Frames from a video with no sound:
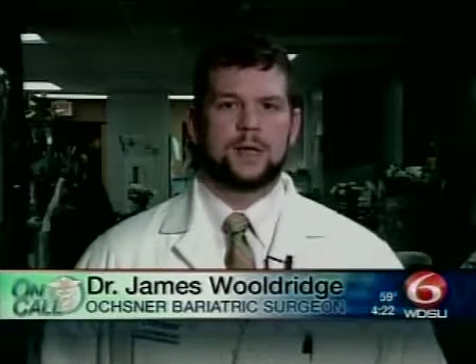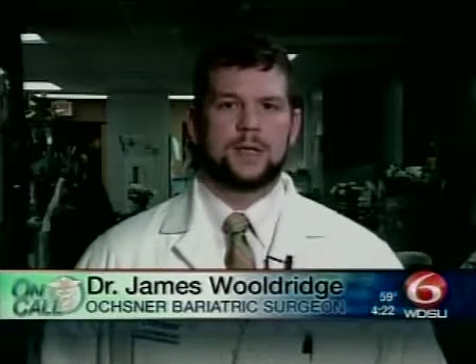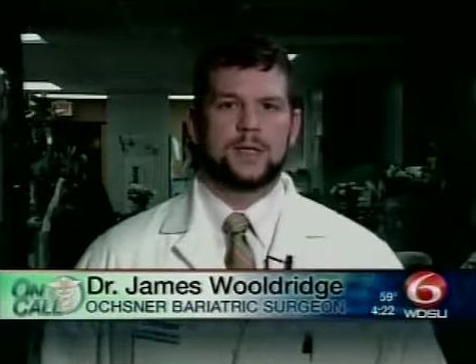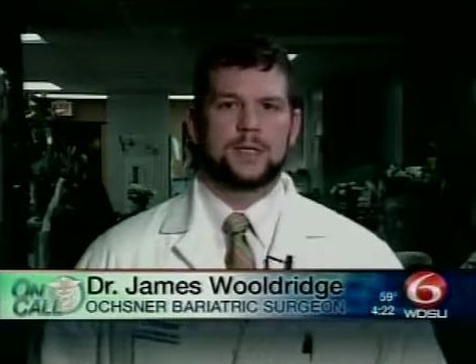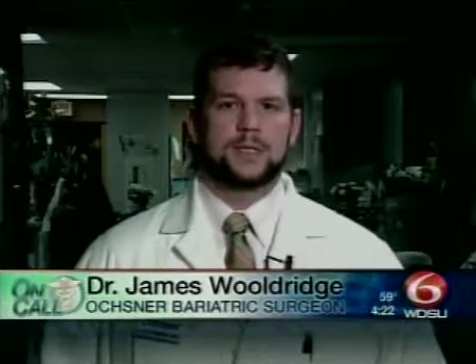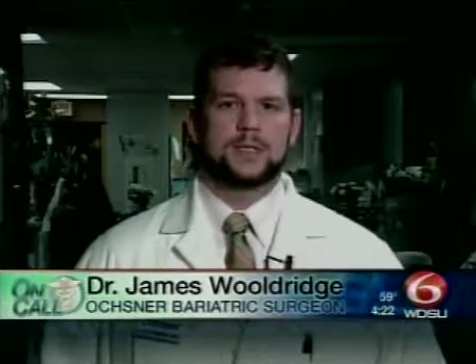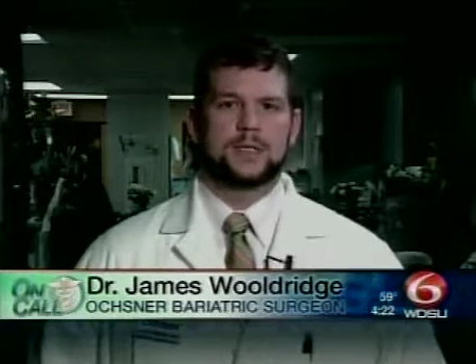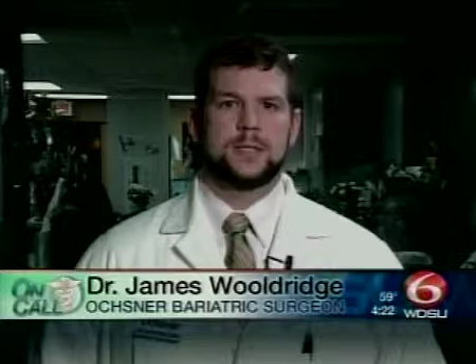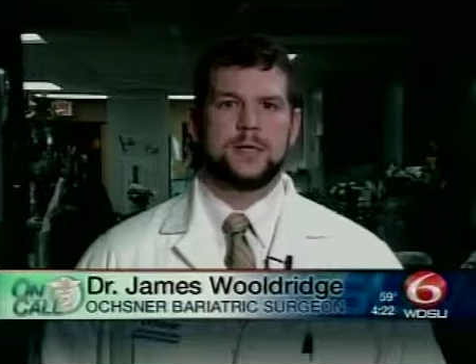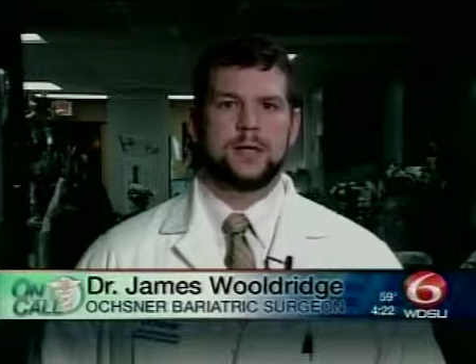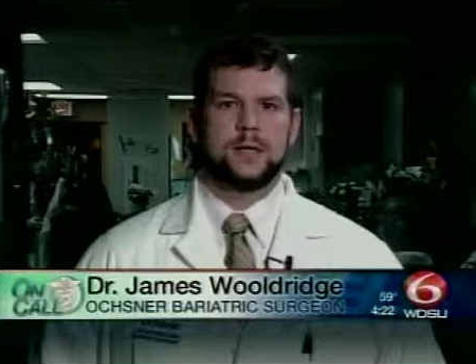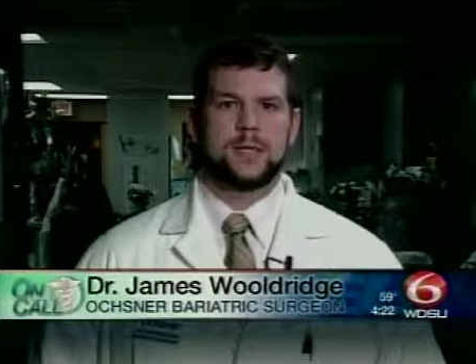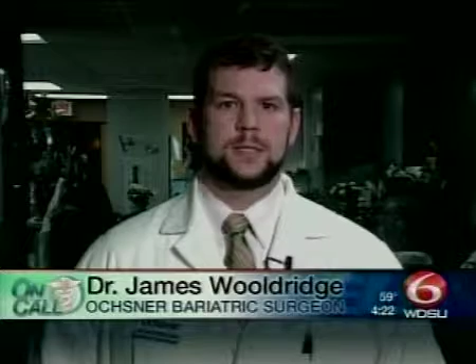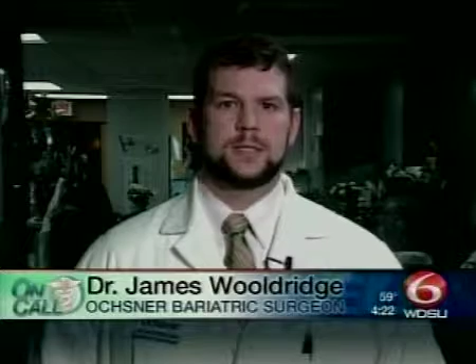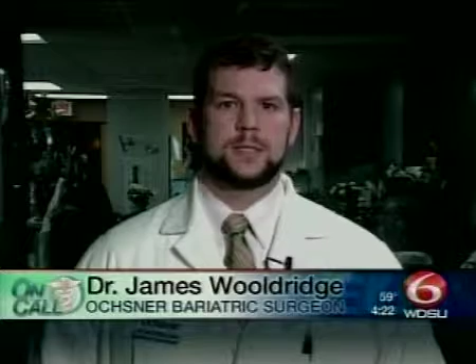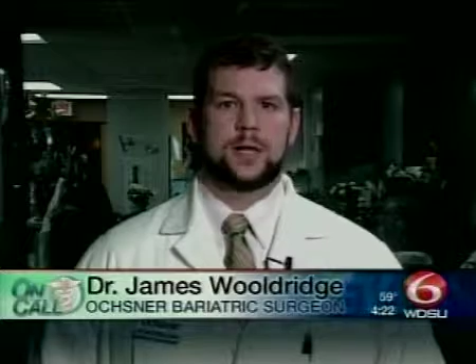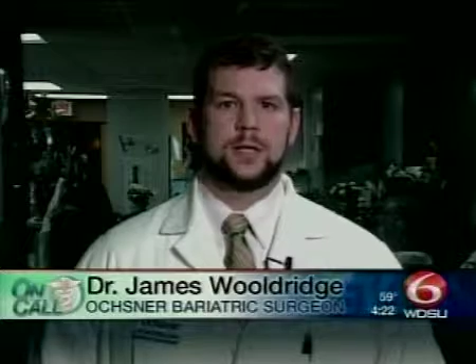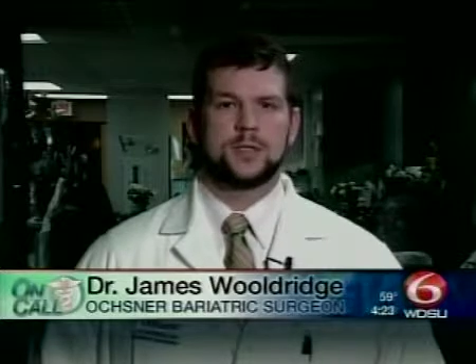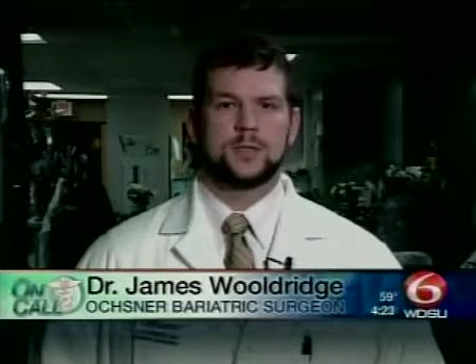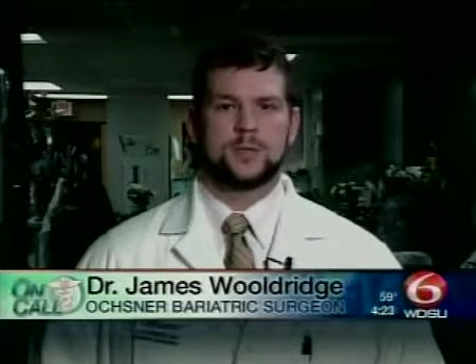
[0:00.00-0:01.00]
This
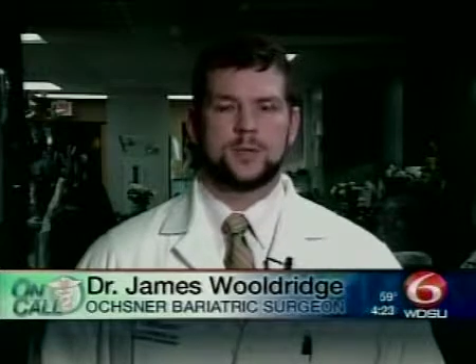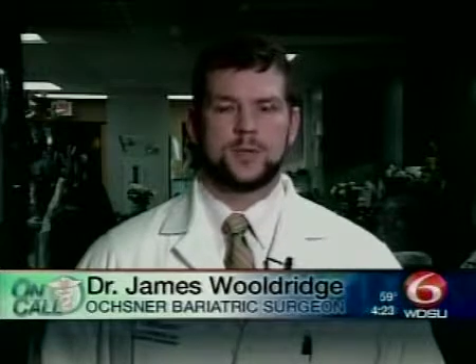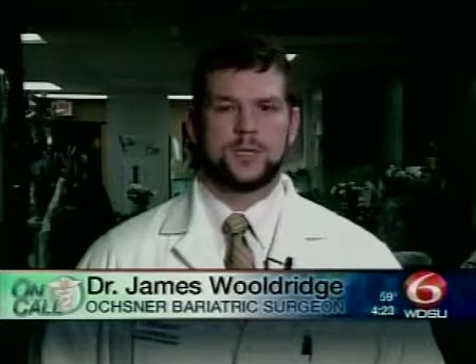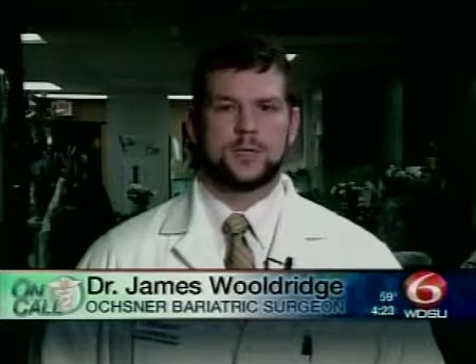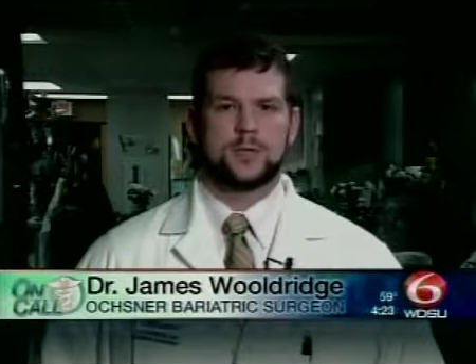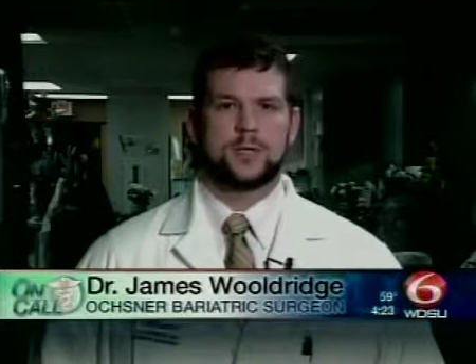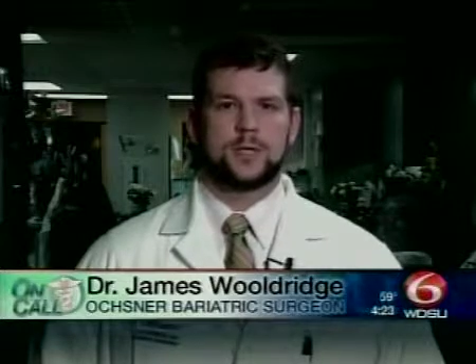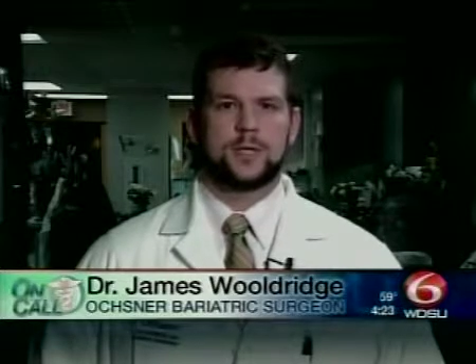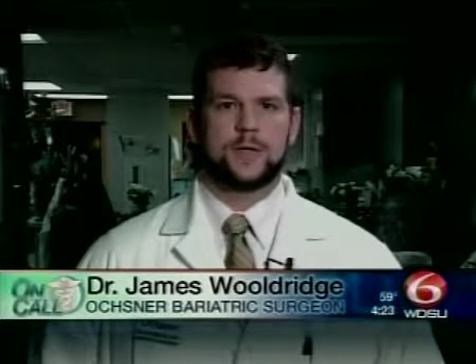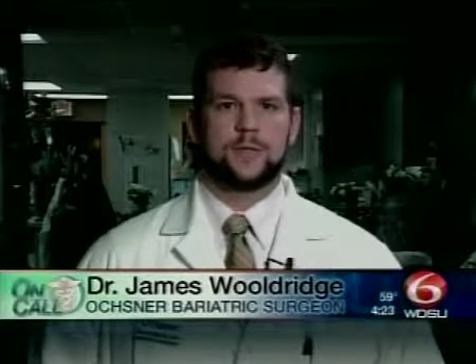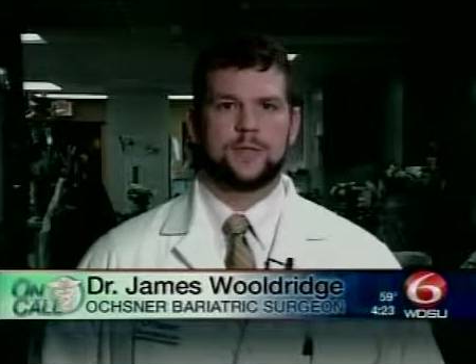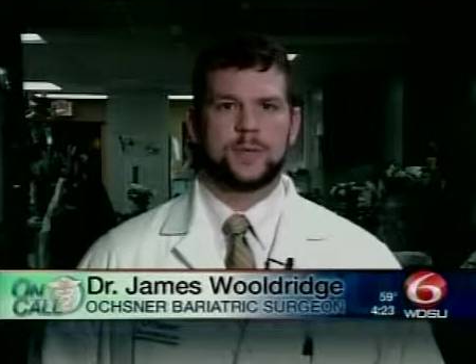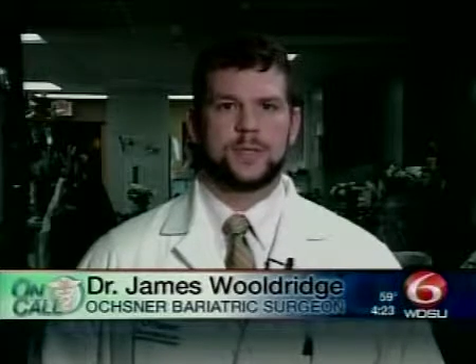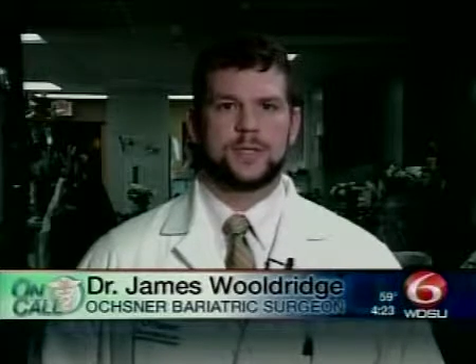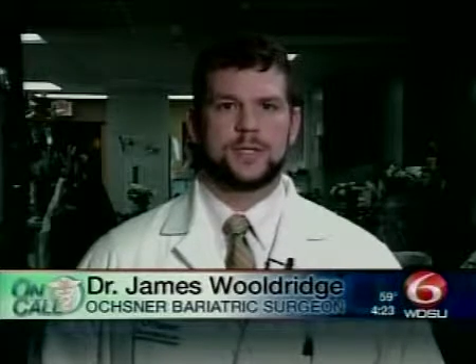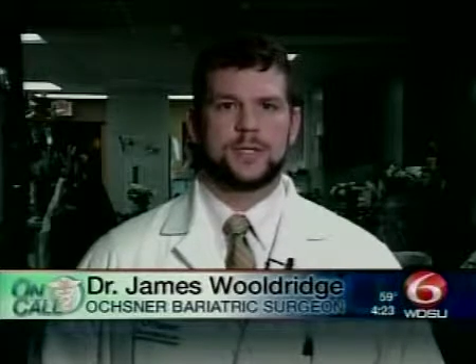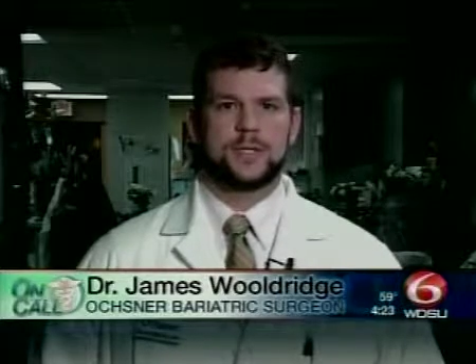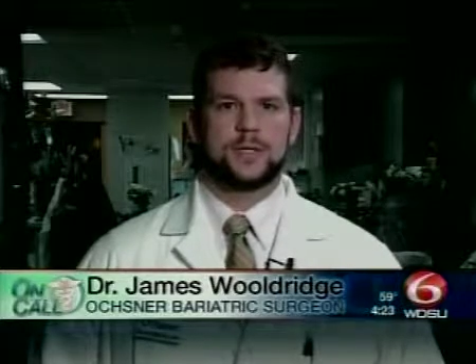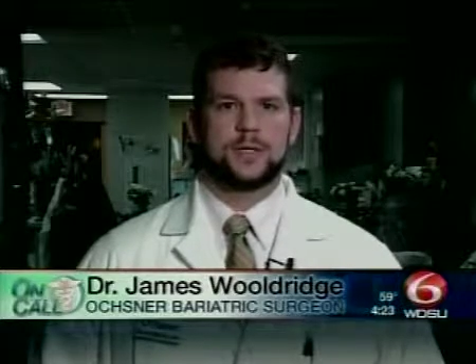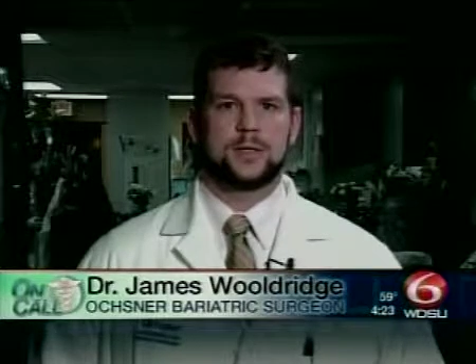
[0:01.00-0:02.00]
is also a restrictive
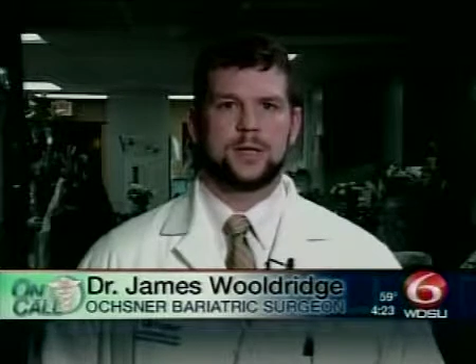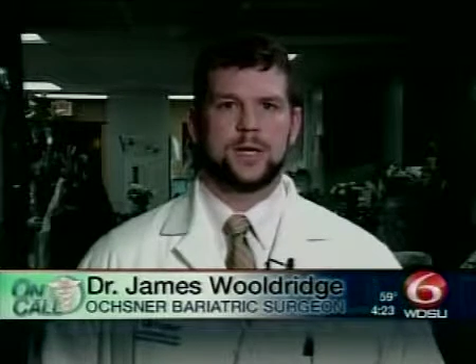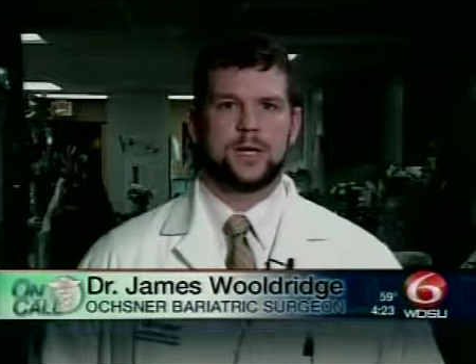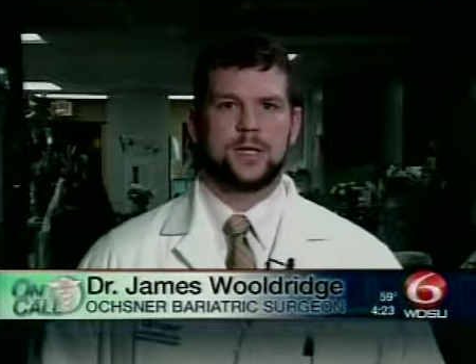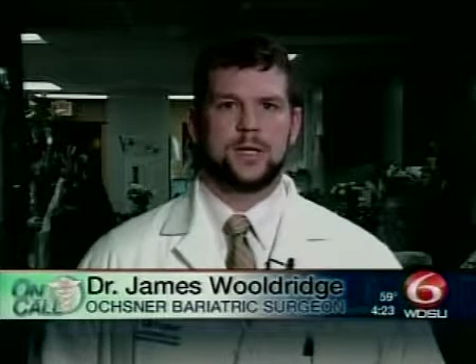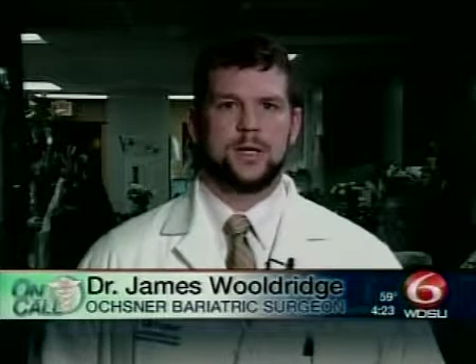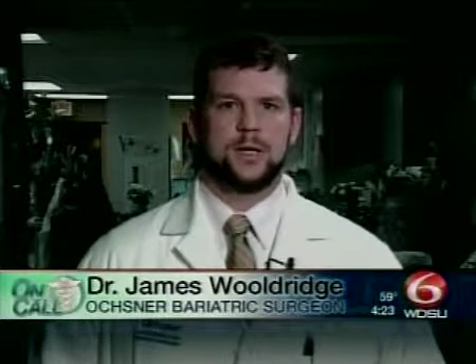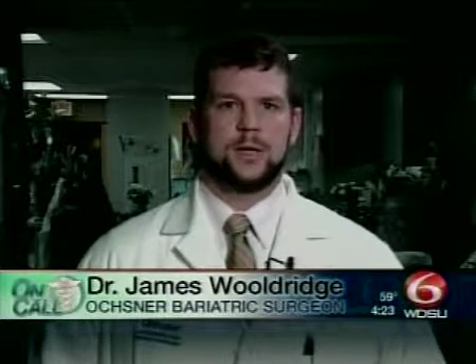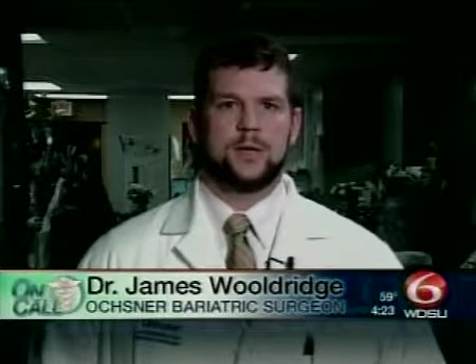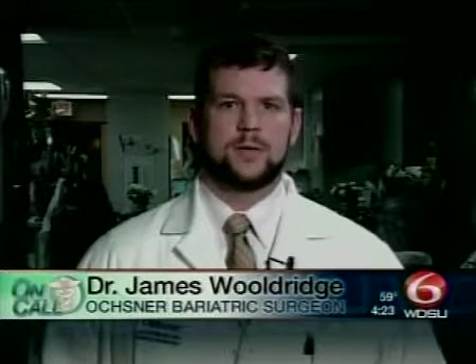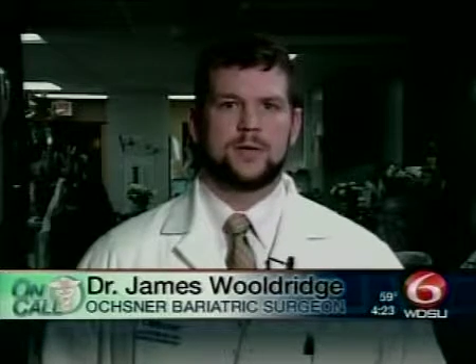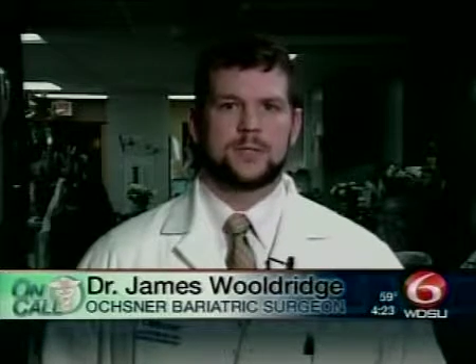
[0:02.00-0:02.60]
procedure that